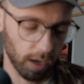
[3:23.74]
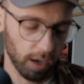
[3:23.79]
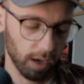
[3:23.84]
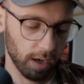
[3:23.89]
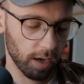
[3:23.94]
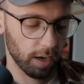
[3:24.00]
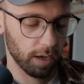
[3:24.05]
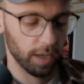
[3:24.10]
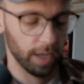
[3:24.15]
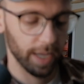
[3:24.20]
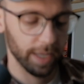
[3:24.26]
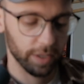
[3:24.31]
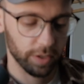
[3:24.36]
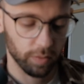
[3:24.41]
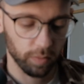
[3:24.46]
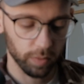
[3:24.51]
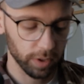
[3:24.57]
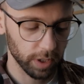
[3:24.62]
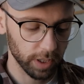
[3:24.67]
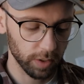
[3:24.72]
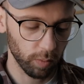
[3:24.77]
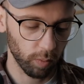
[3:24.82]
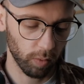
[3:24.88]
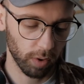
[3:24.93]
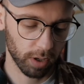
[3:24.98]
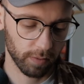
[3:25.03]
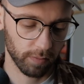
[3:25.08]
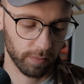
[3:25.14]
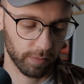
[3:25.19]
It's really
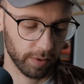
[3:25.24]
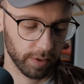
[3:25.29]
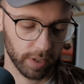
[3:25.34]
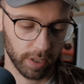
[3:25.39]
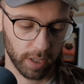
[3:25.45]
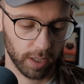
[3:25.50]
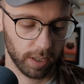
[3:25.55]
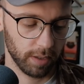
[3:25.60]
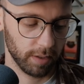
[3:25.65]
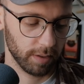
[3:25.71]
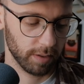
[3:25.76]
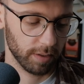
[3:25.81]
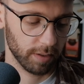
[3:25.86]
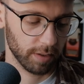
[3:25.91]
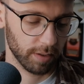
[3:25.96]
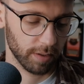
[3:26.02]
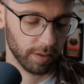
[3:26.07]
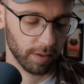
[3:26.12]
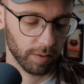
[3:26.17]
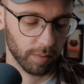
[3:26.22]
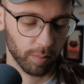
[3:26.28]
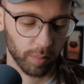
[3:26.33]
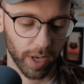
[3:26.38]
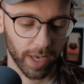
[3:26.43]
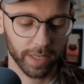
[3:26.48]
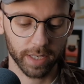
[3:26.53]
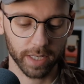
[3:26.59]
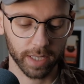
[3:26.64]
one of the best